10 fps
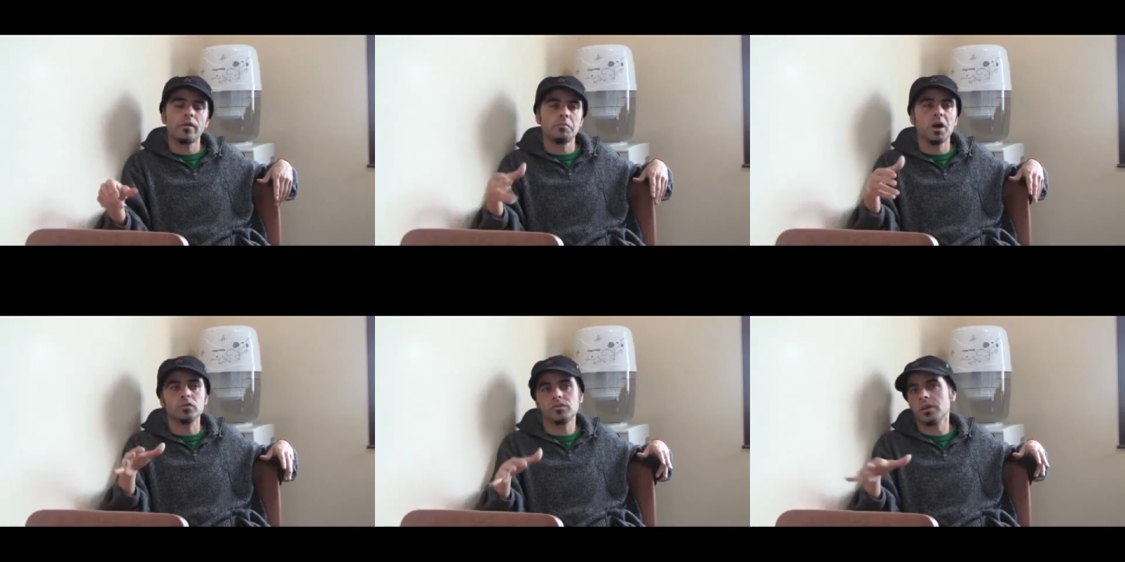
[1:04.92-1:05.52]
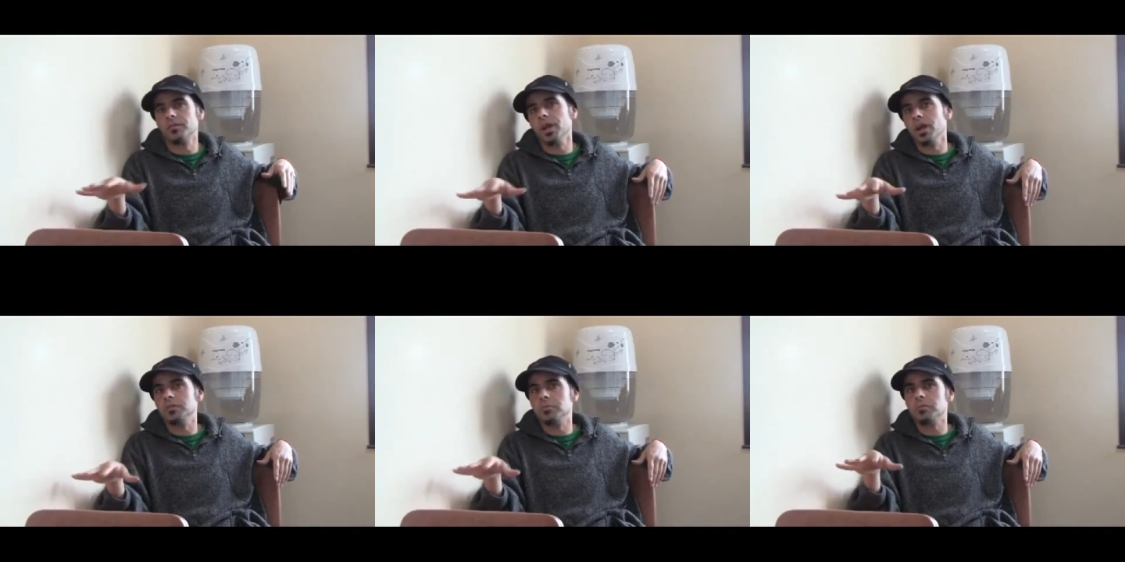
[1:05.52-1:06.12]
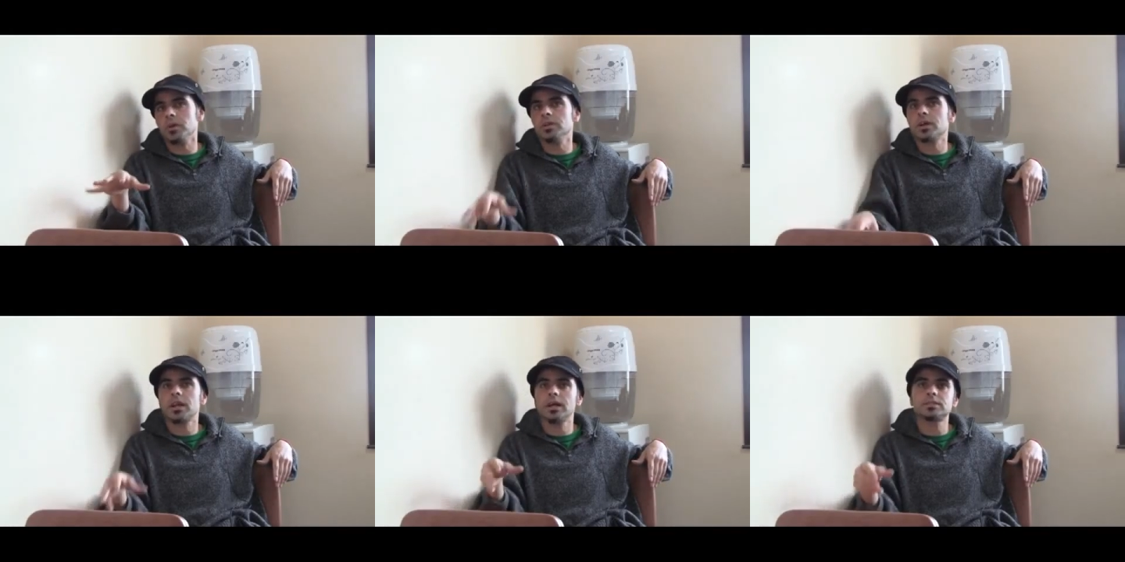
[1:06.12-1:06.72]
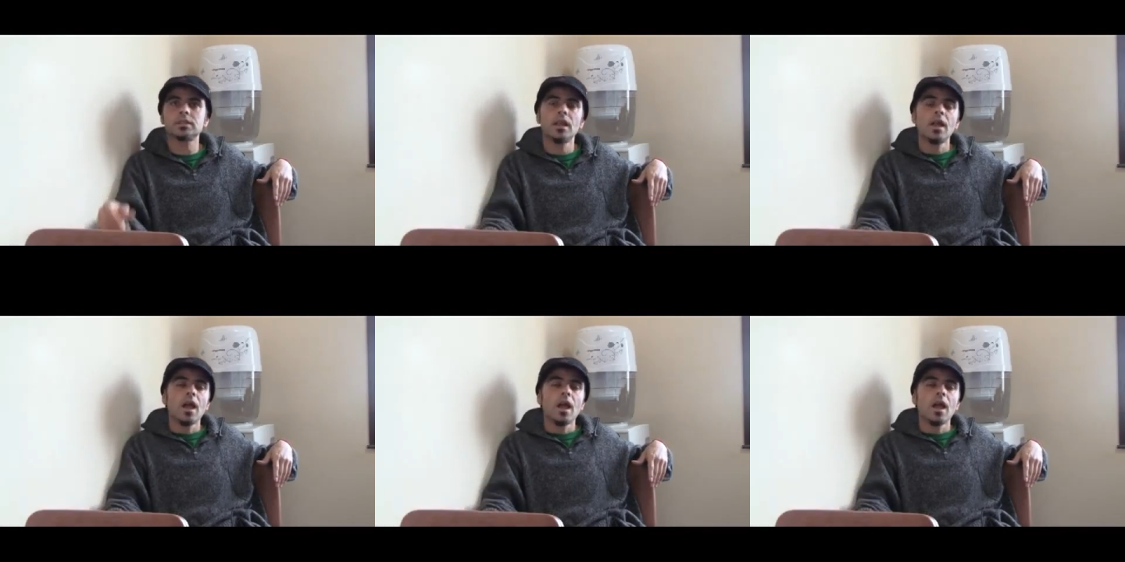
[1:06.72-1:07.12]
are about 7-8 people in the class.